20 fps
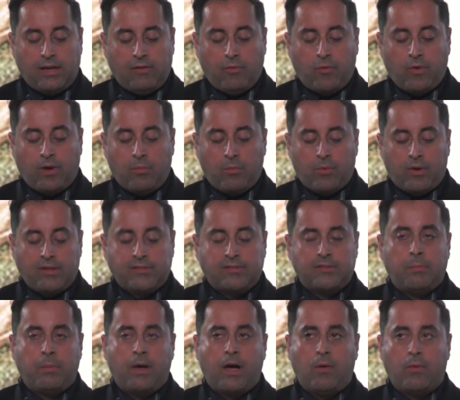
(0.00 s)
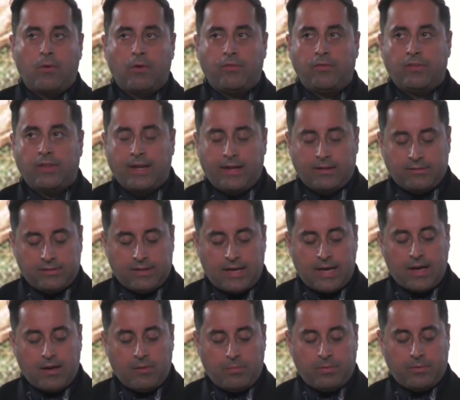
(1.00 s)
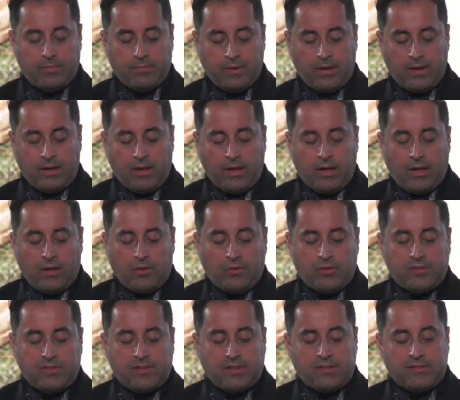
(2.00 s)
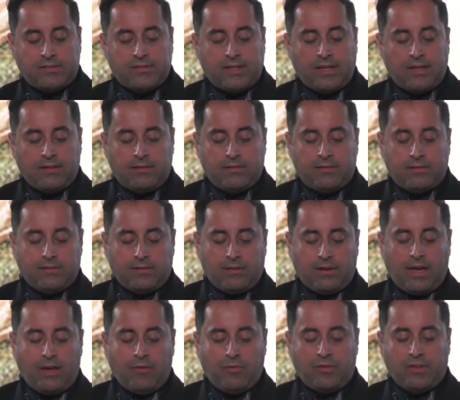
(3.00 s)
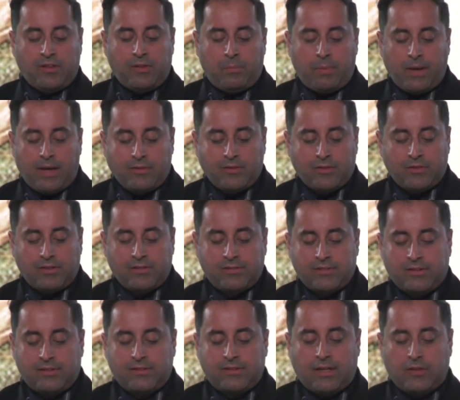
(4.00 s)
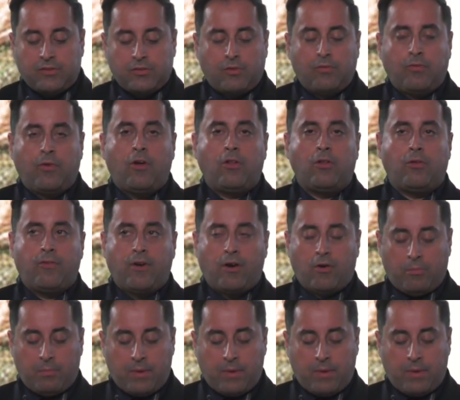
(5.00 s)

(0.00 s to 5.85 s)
if we embrace the power of landscape. To succeed, IFLA depends on the success of all of our